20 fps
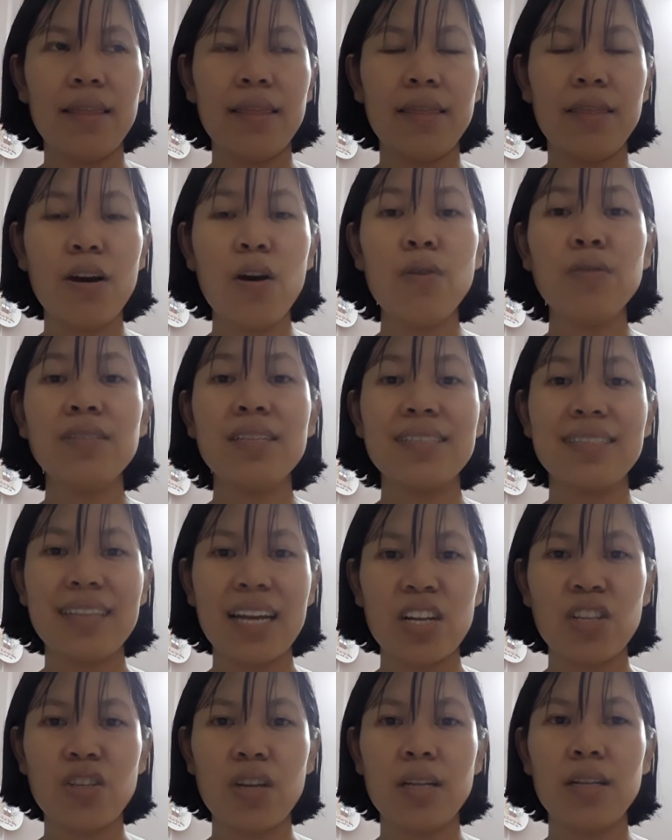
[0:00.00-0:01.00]
Those
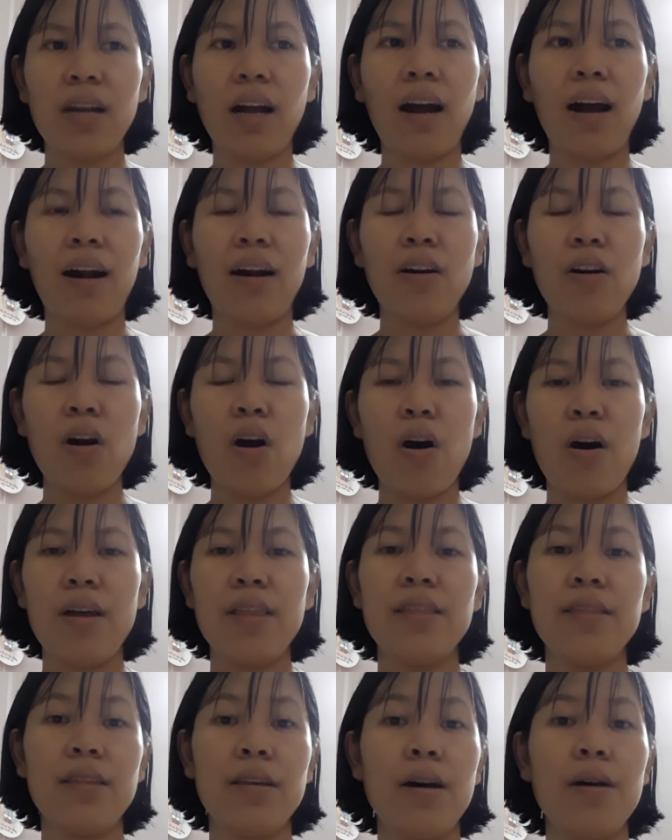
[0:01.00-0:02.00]
sections are on
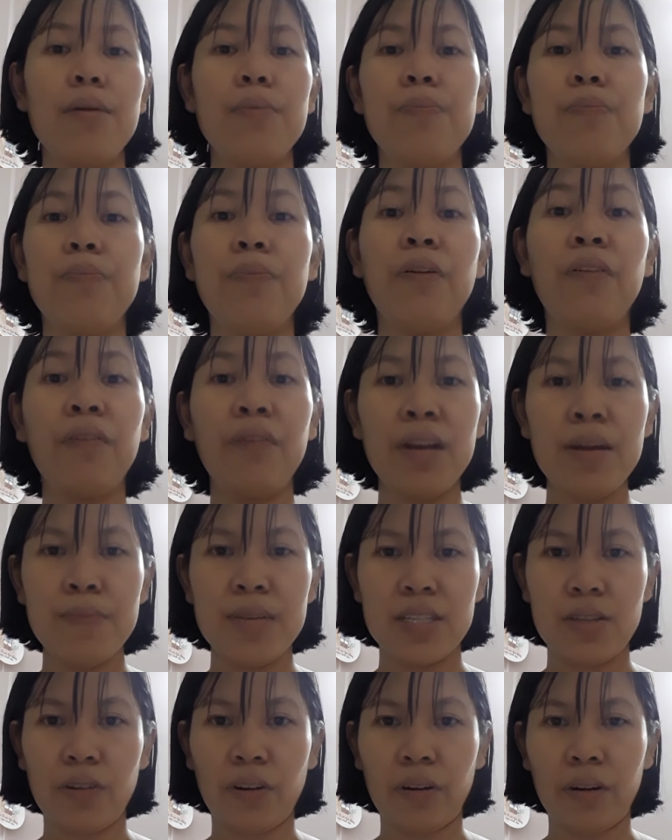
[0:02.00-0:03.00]
the
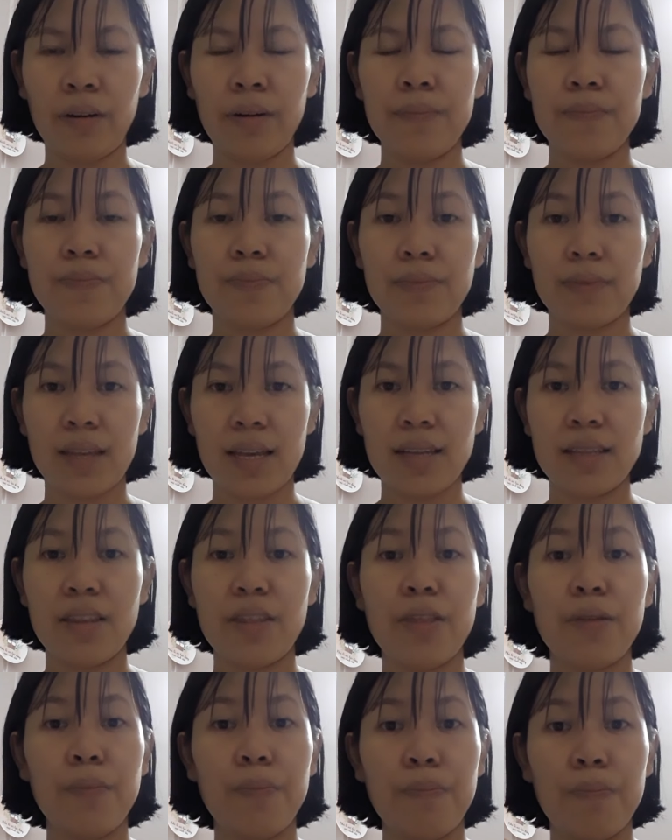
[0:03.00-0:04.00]
perimeter. Yes,
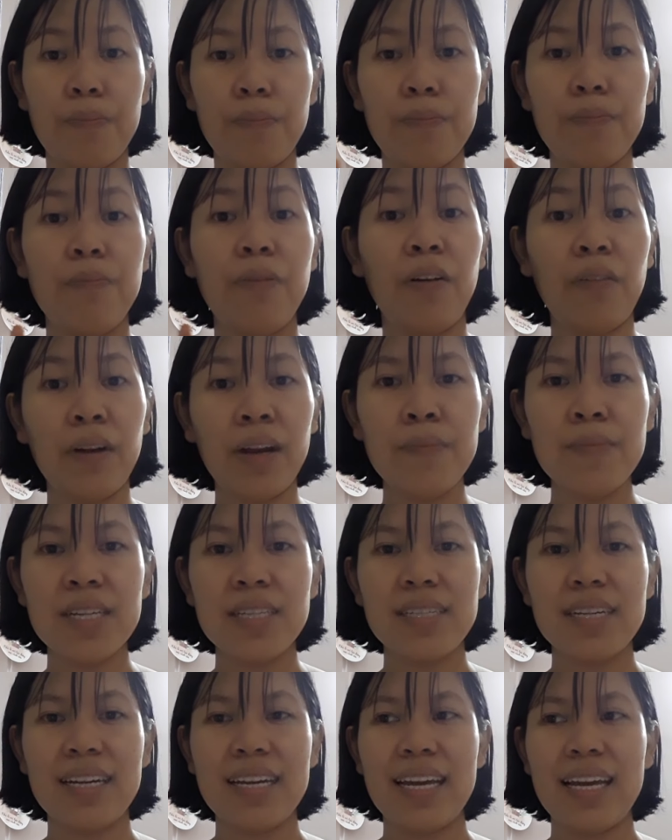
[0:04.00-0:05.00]
the
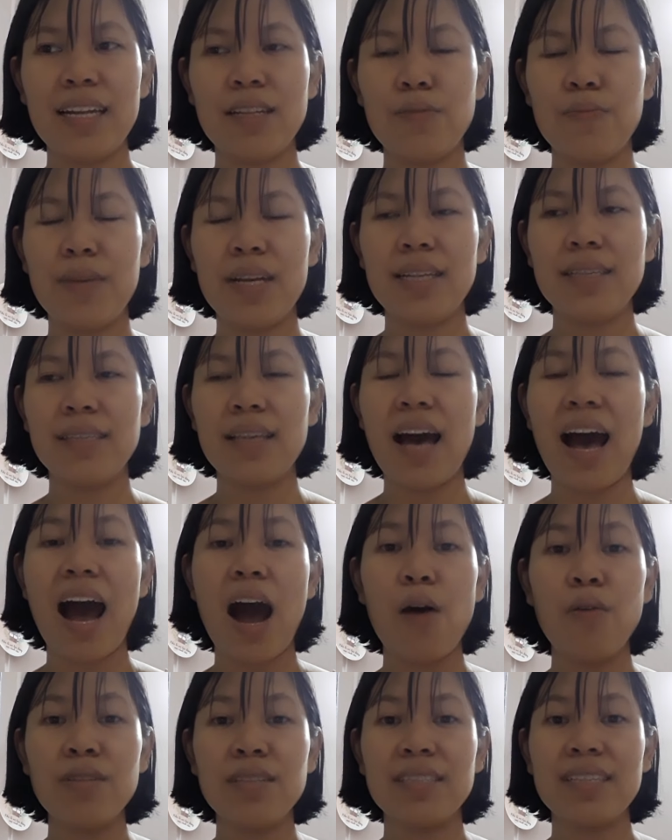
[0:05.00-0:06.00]
perimeter, it means
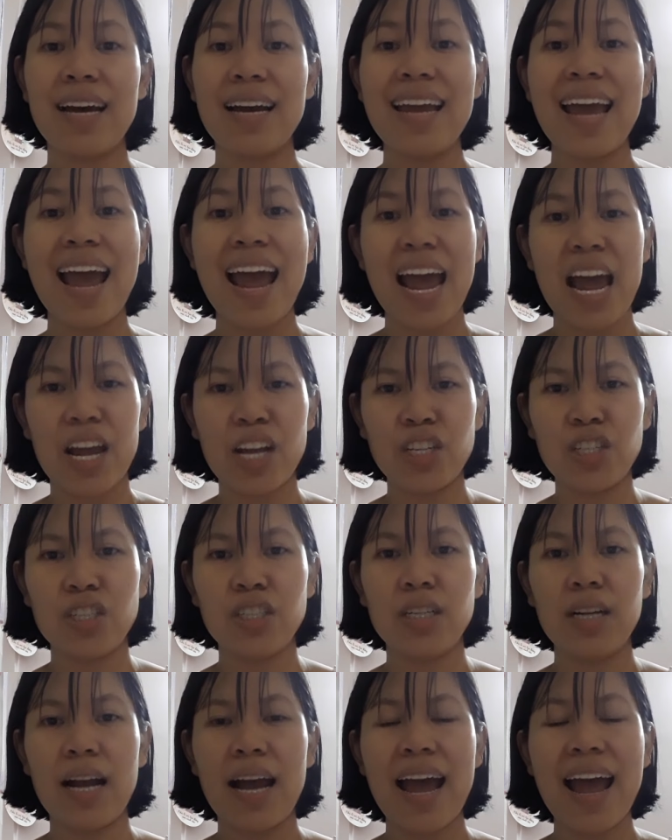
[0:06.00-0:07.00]
outside edge
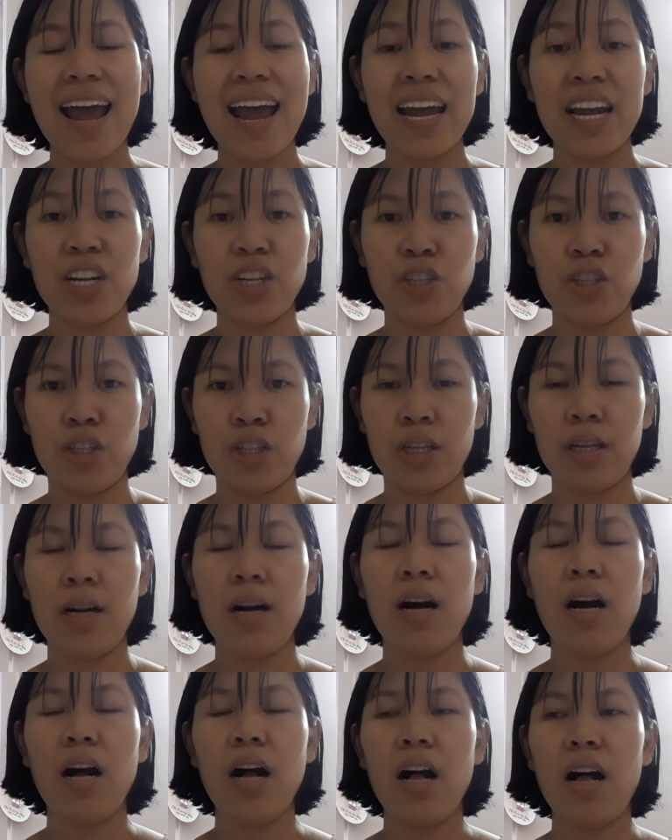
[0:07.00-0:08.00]

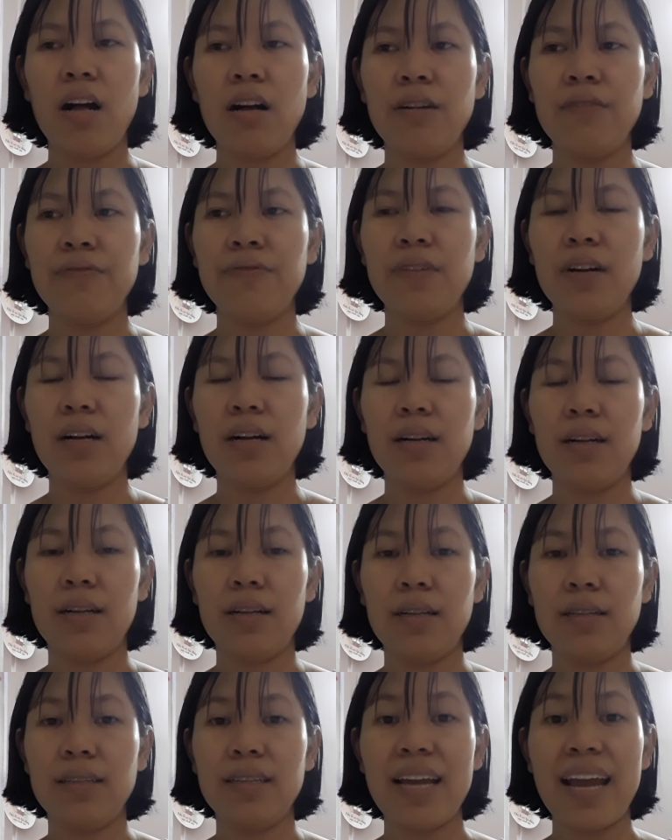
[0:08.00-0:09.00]
of
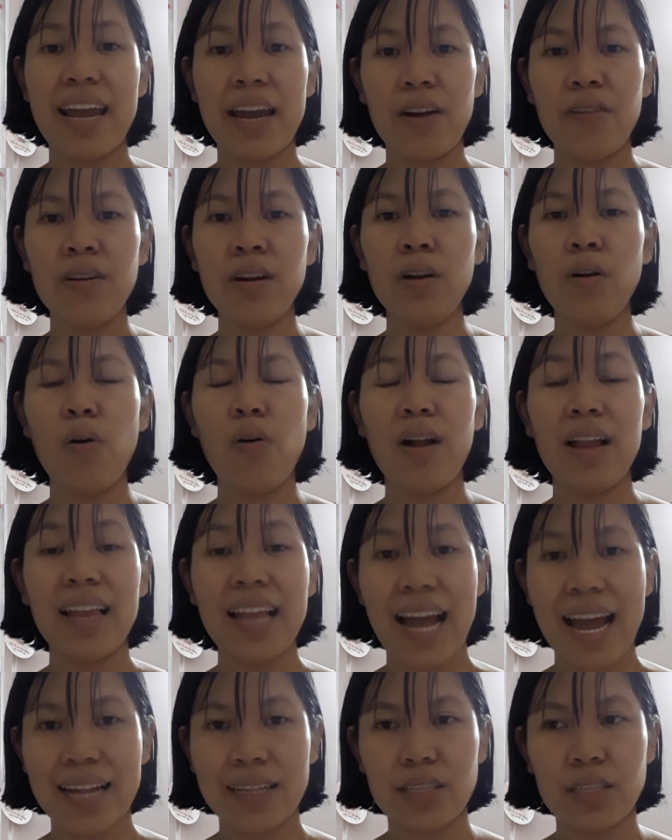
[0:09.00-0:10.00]
an area or
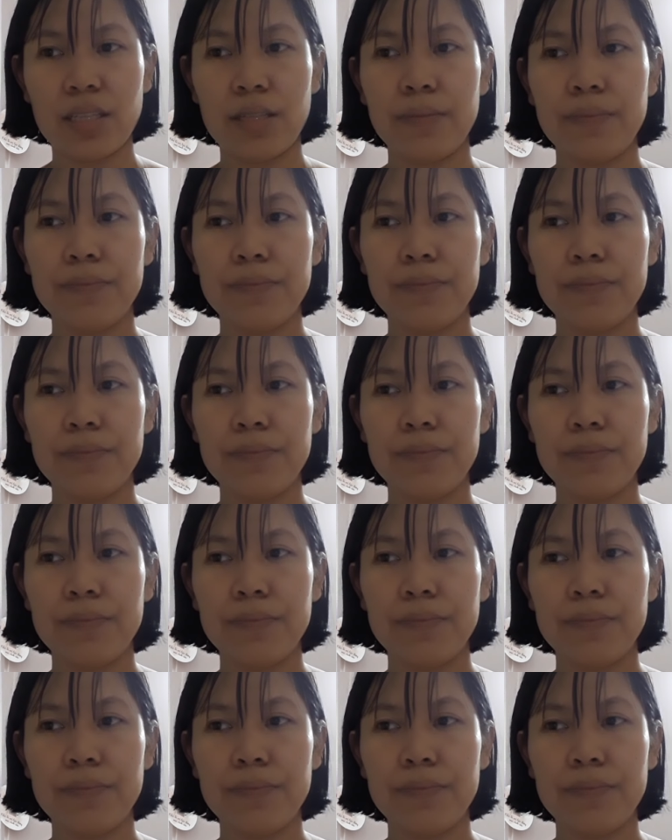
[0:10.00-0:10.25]
land.